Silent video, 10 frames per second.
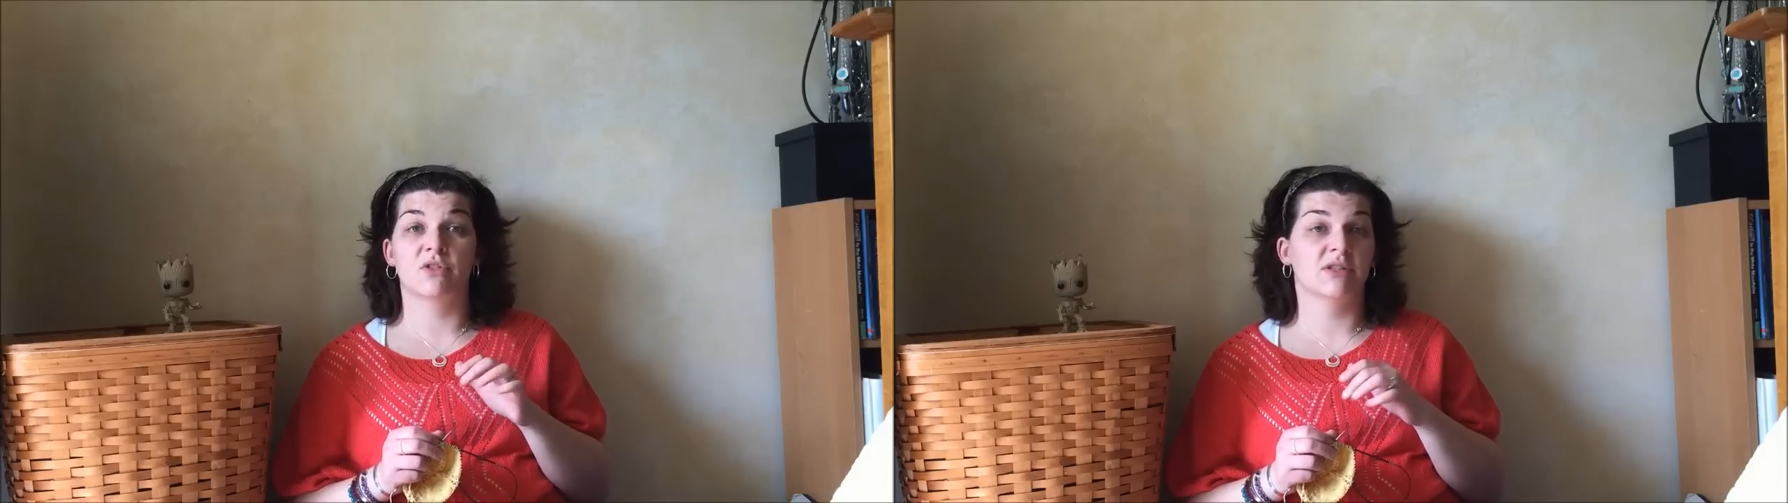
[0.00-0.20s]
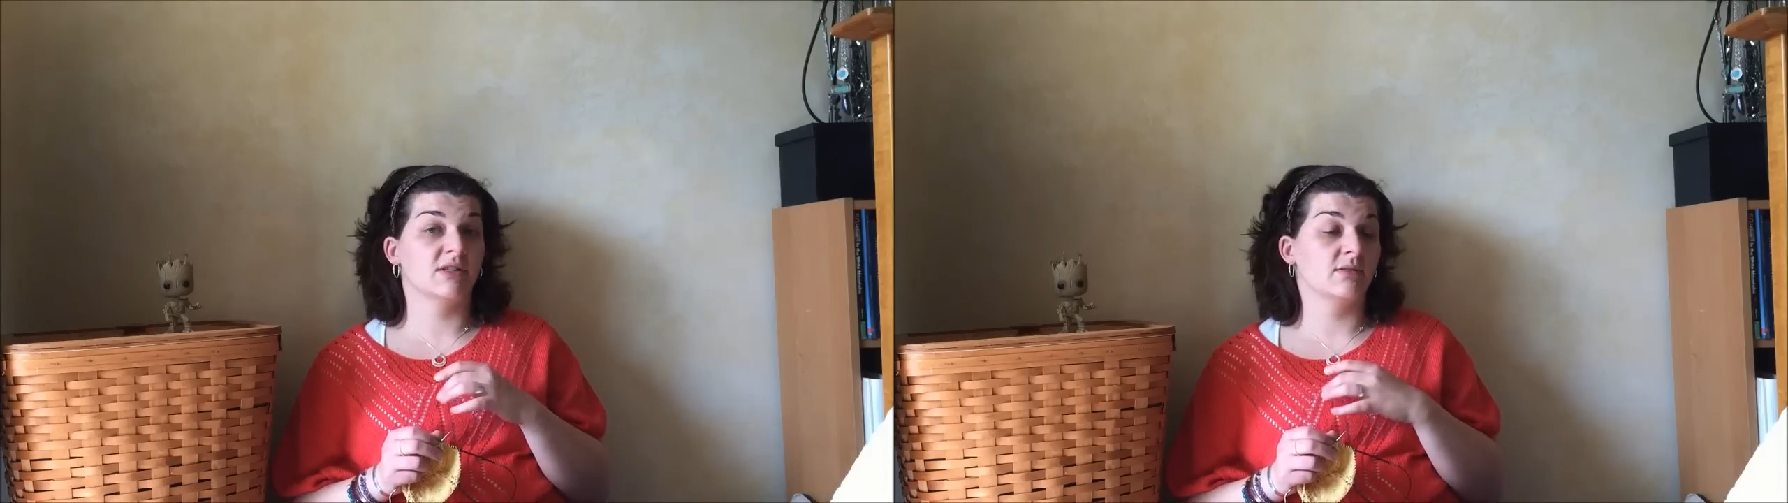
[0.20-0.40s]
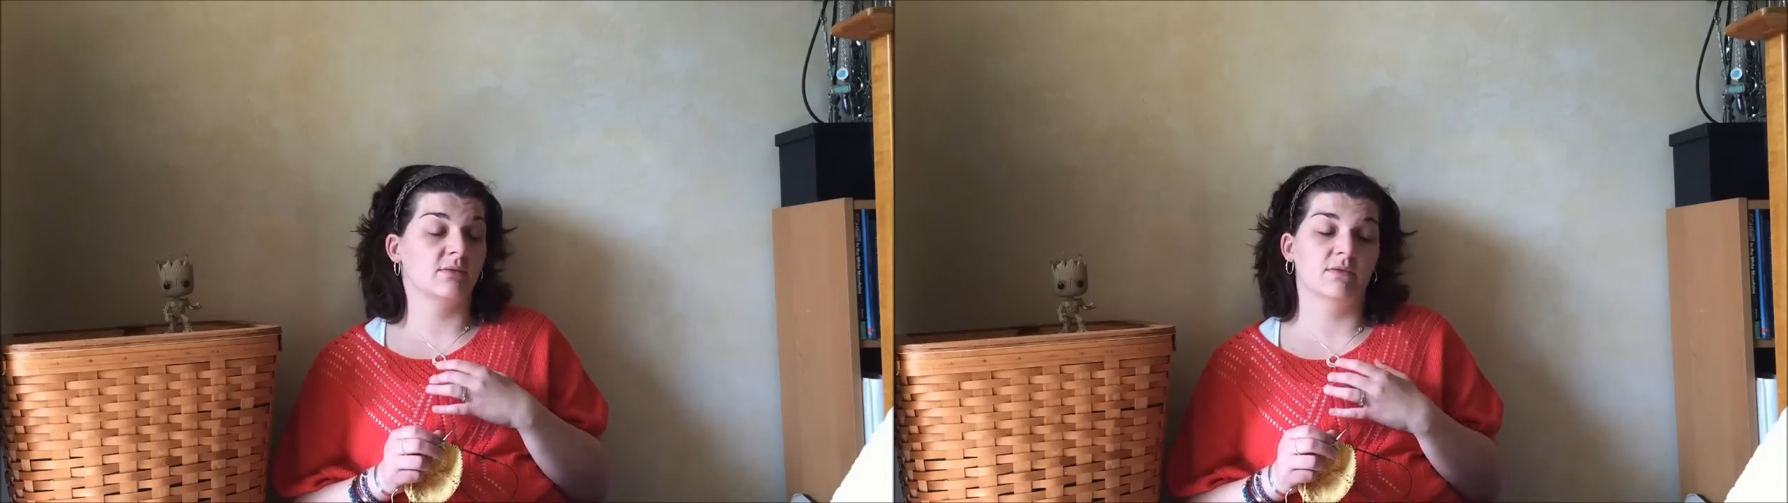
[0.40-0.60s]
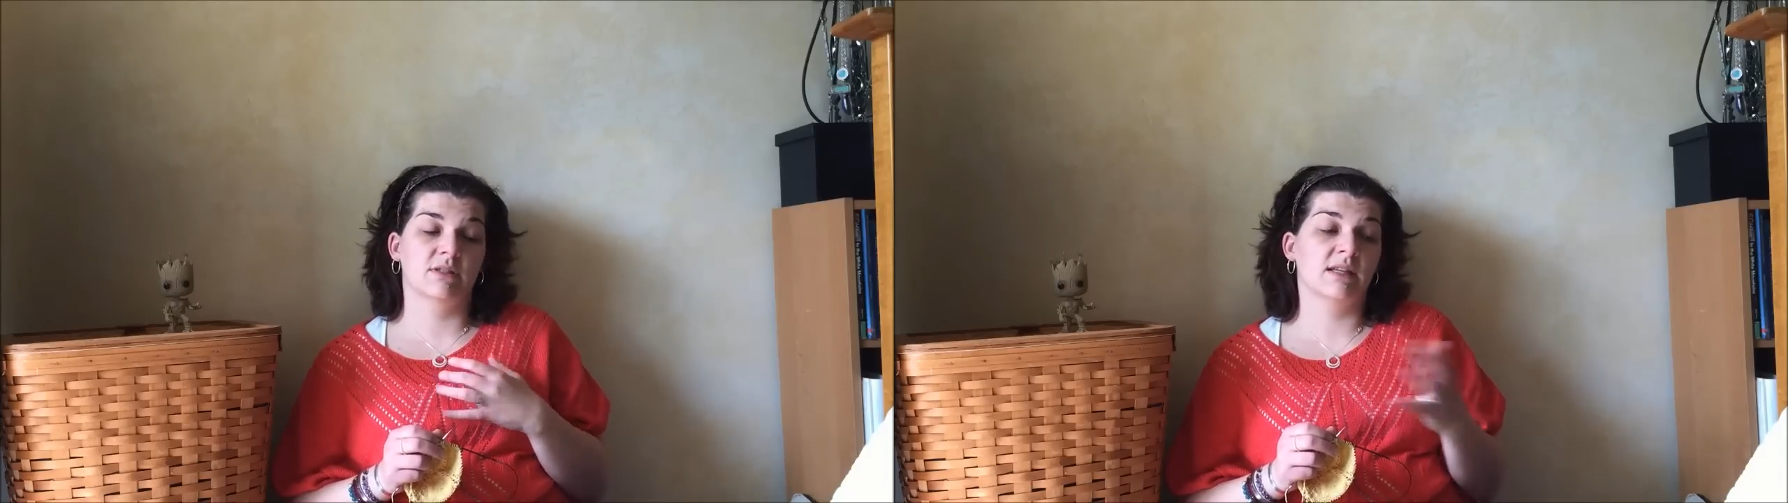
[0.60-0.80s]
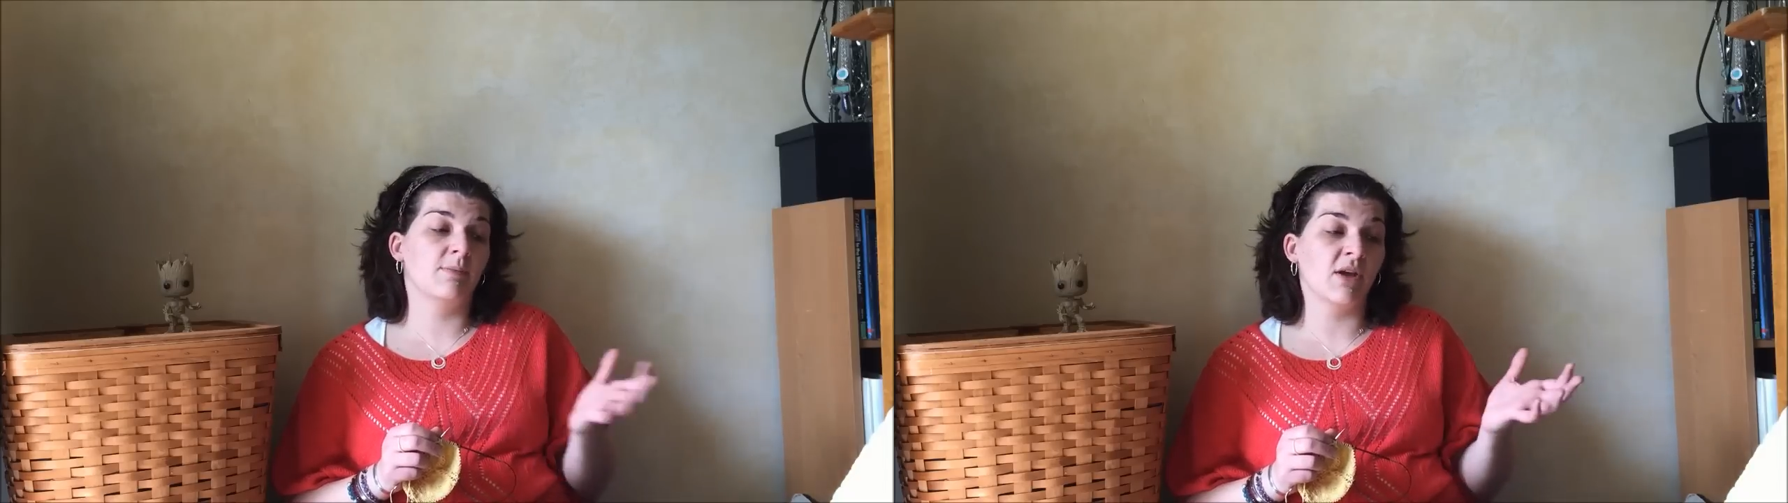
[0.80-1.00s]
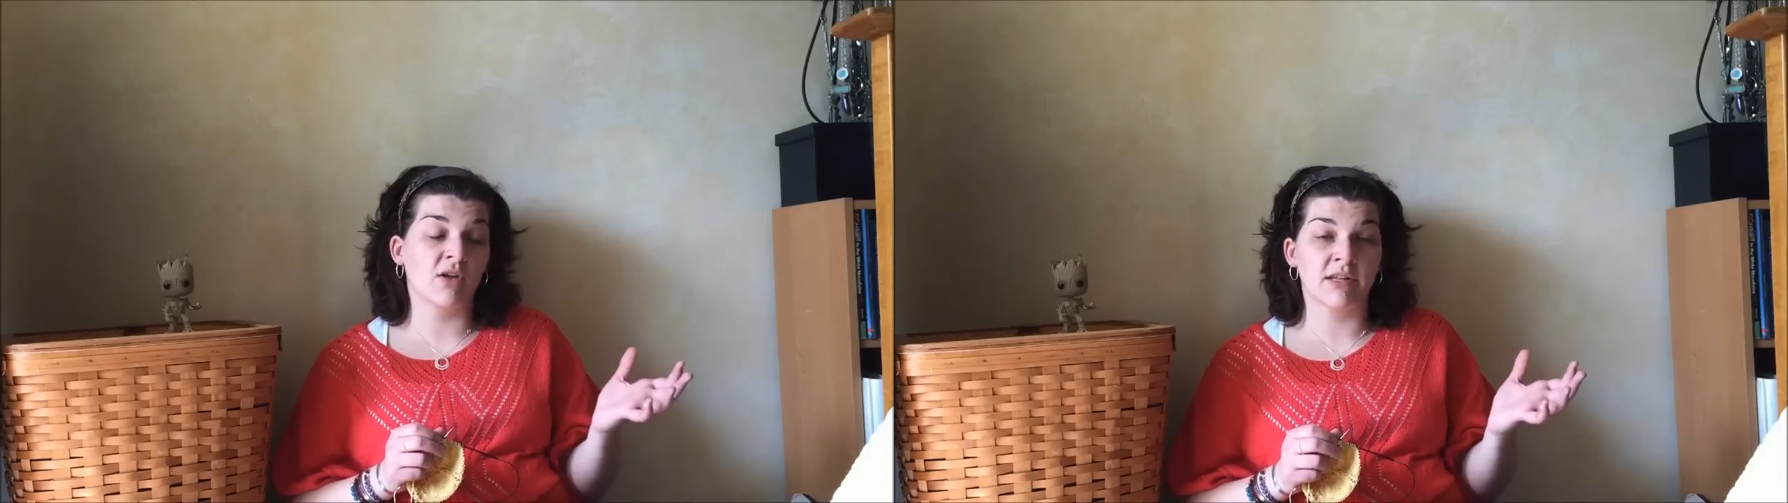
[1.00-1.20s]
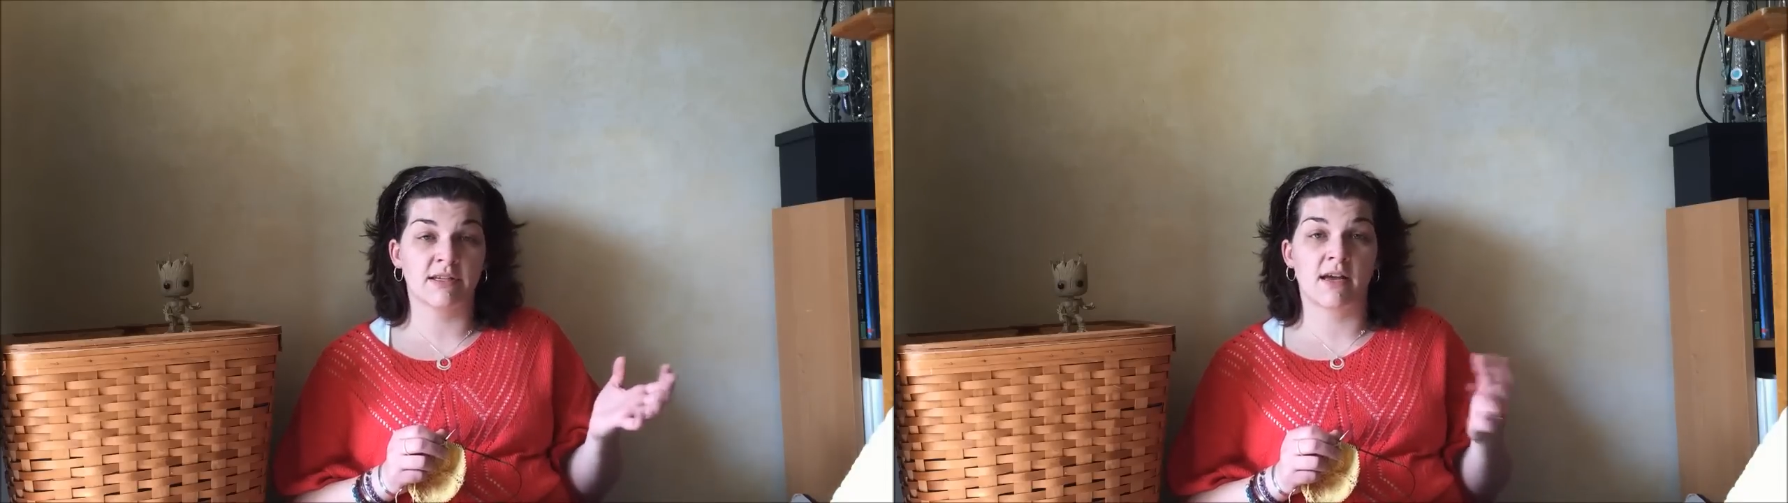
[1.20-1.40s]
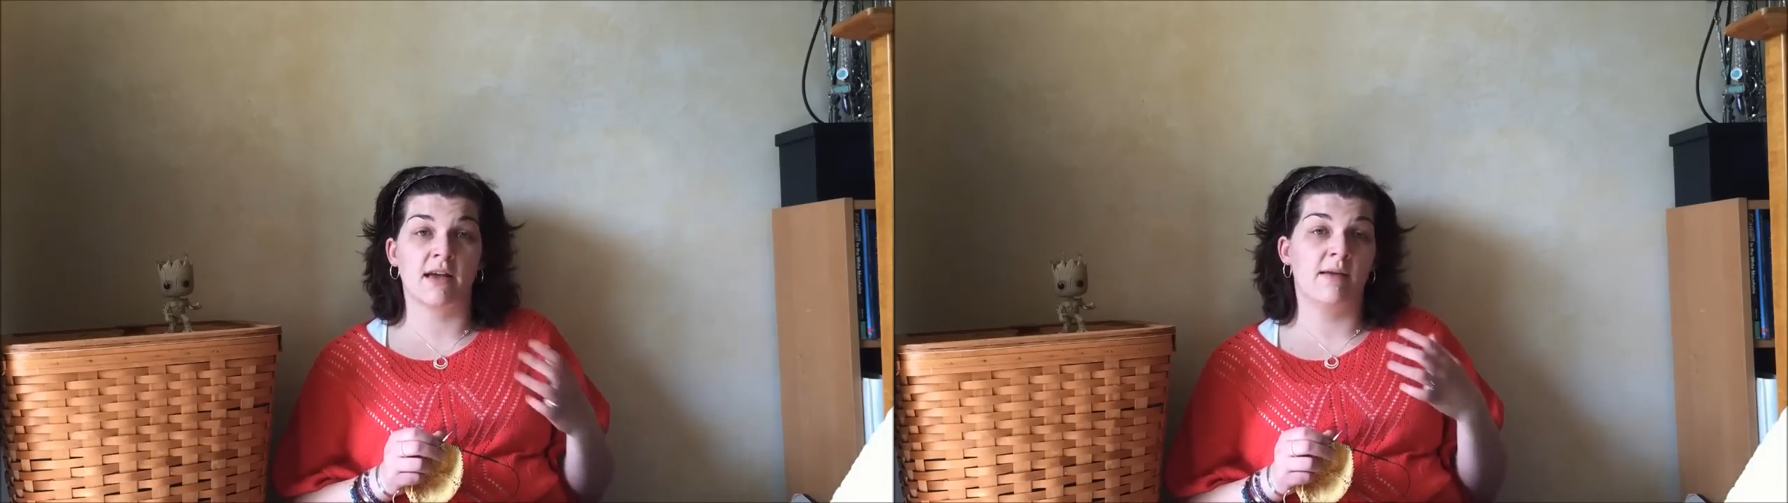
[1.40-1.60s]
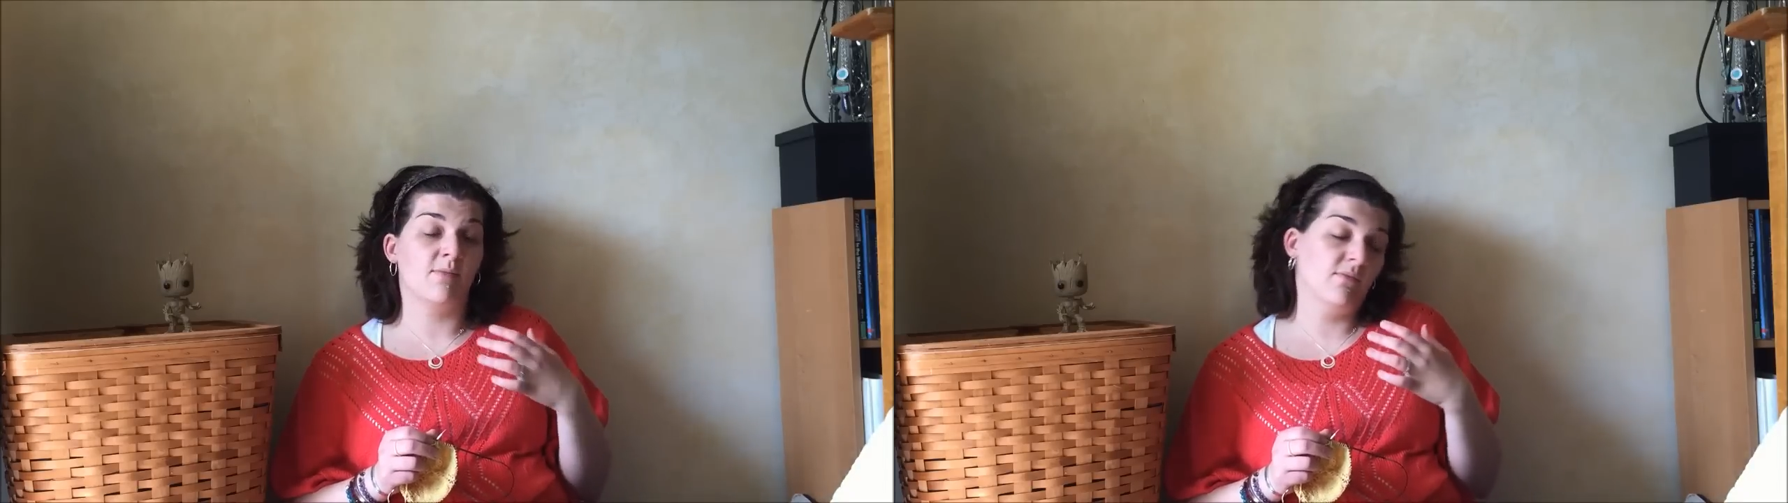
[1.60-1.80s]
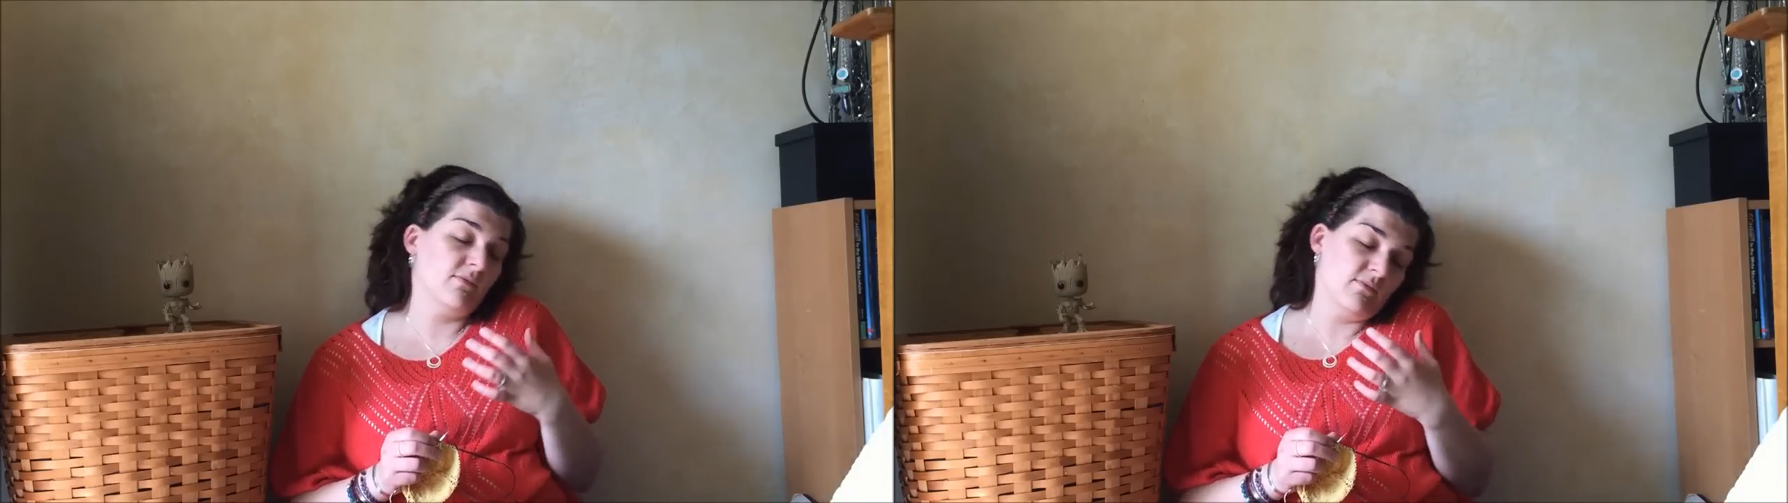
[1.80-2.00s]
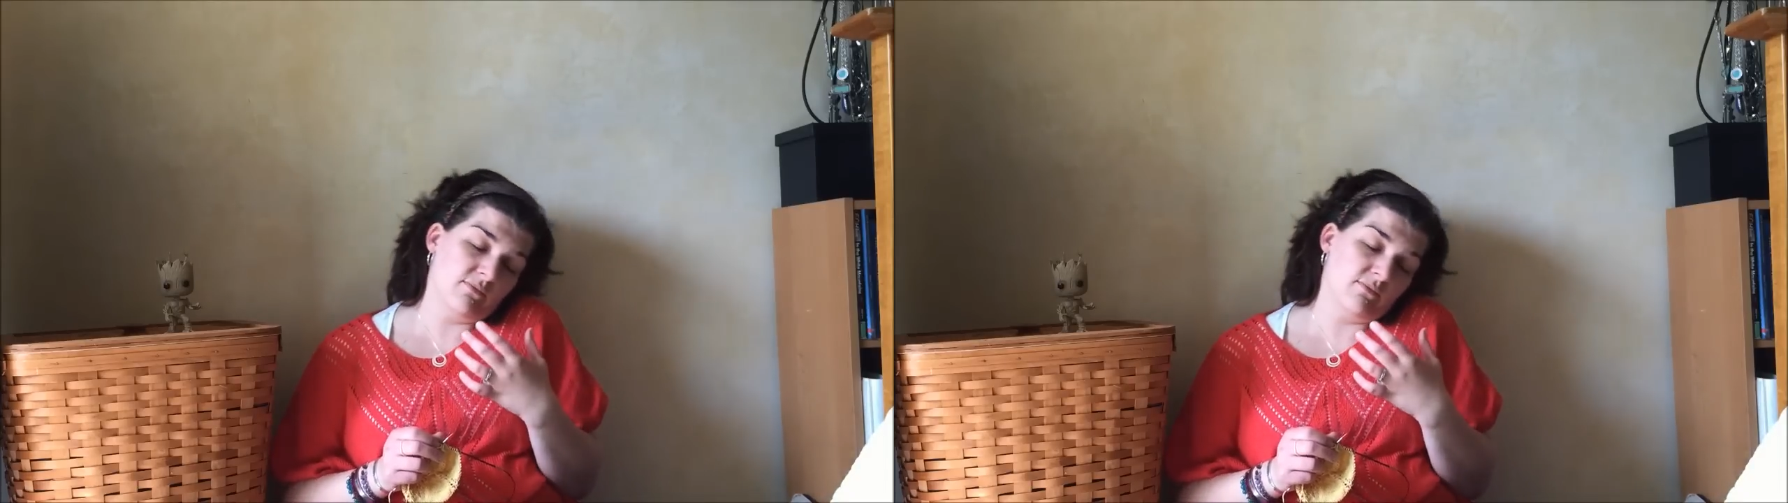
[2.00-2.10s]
just sleeping all the time.